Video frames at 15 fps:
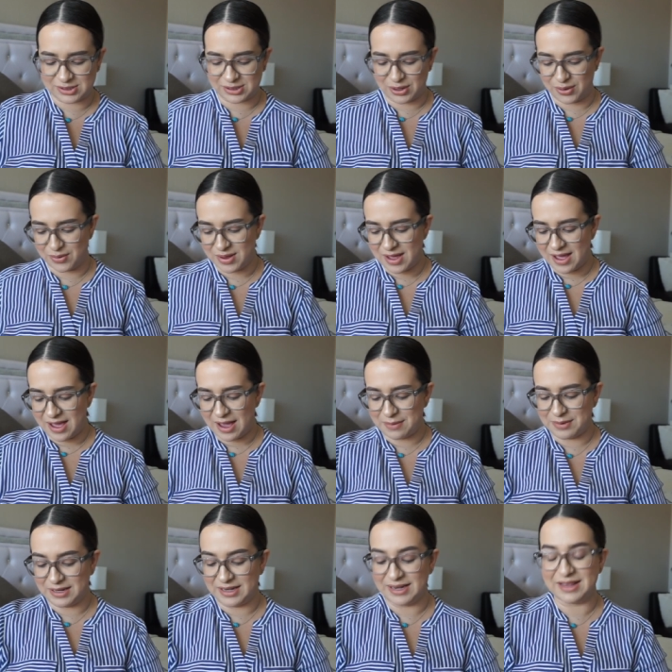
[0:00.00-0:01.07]
so I
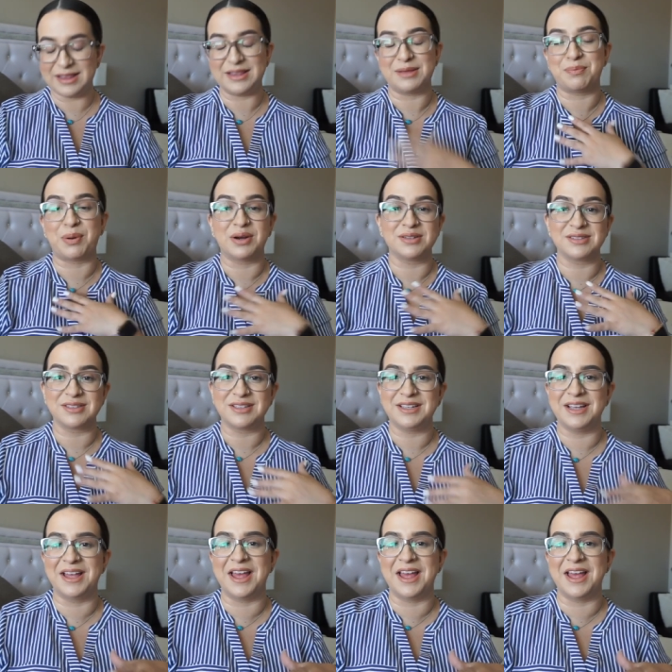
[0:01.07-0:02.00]
mean personally